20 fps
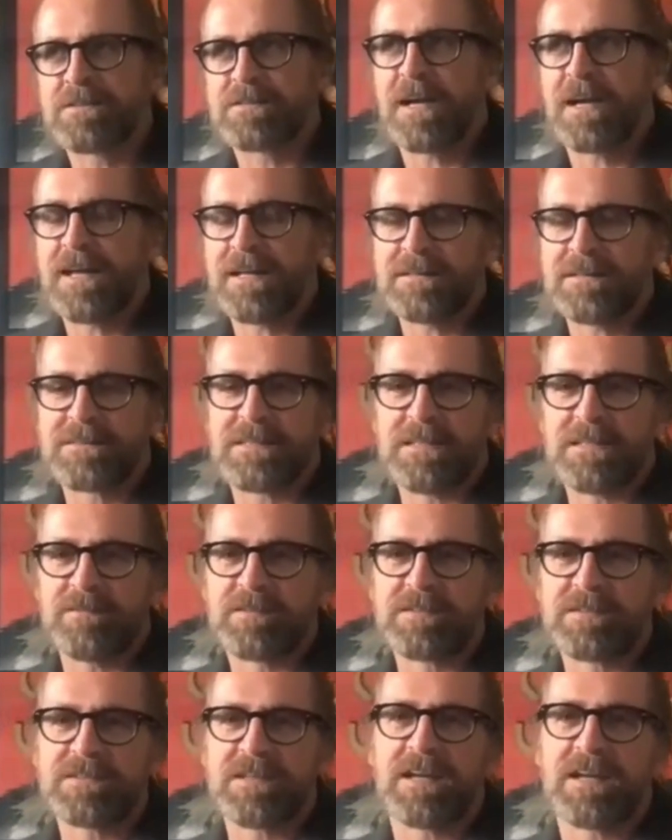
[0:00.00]
science that have
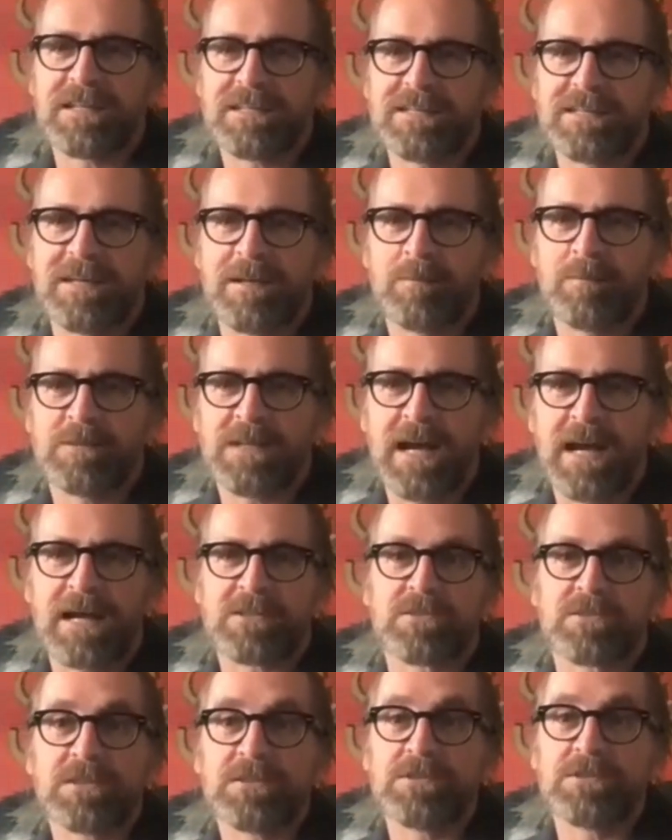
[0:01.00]
studied them to
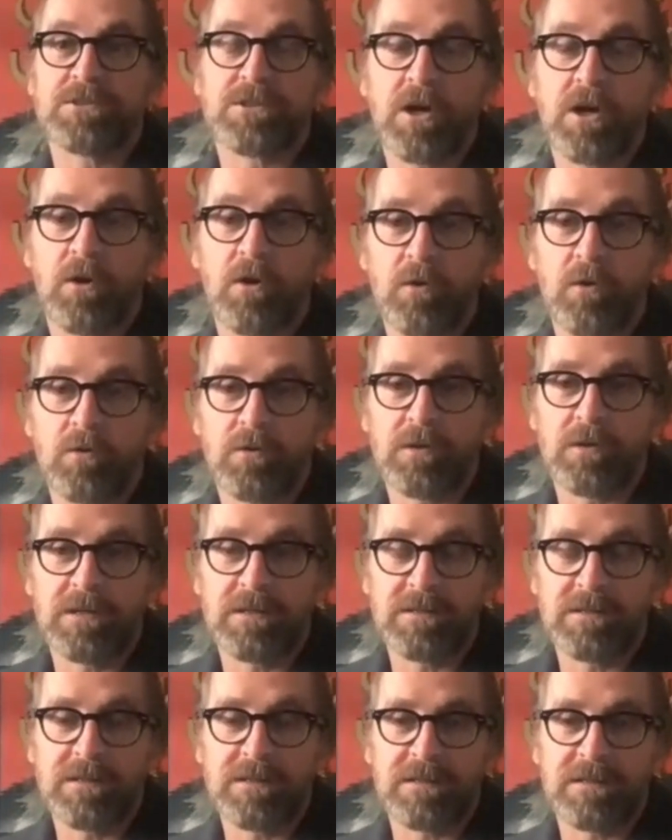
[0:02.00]
actually show
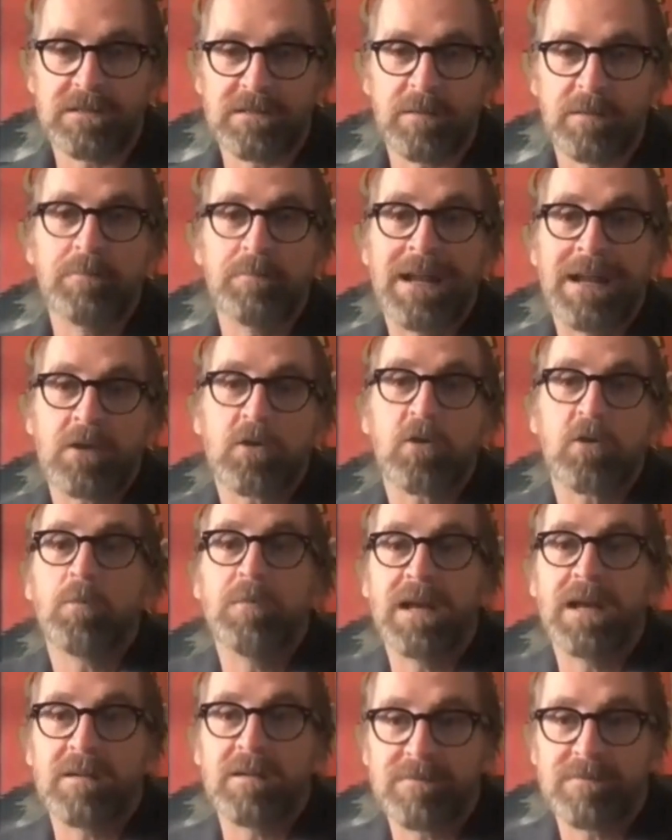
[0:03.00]
the medical
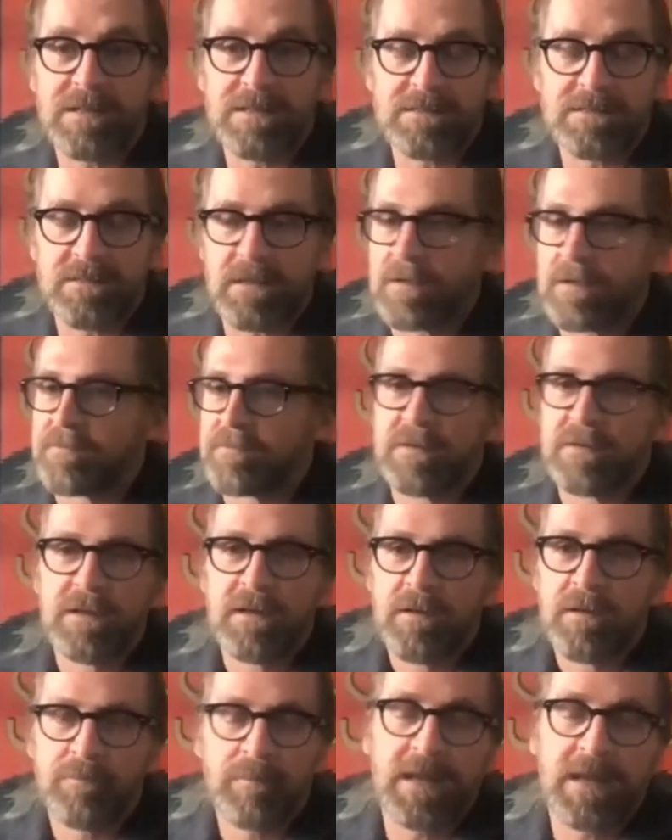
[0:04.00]
benefits of
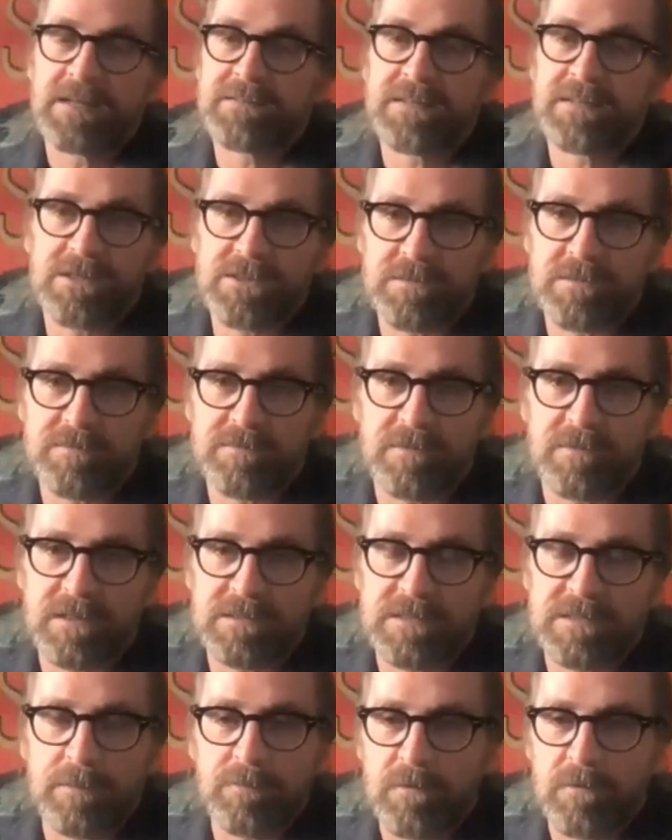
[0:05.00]
meditation, for
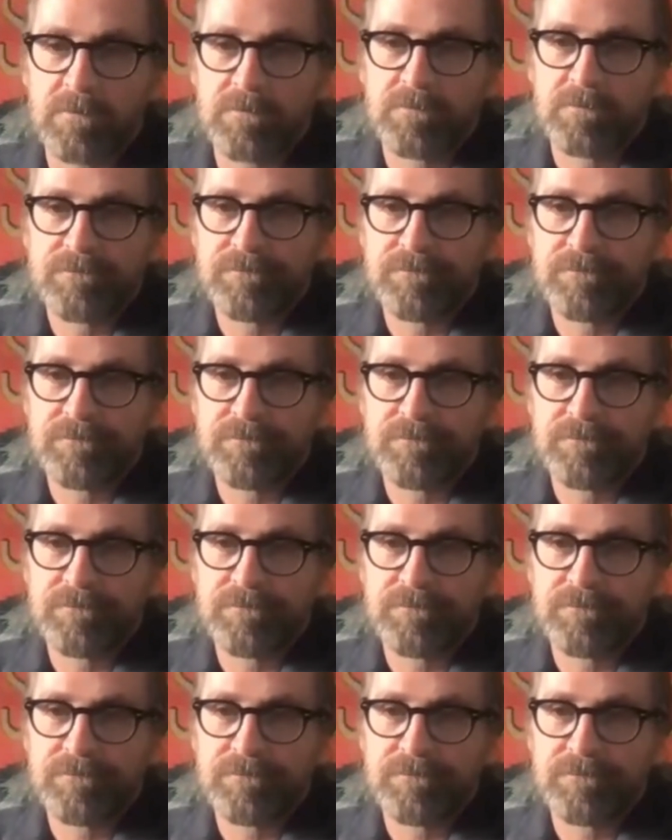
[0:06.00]
example.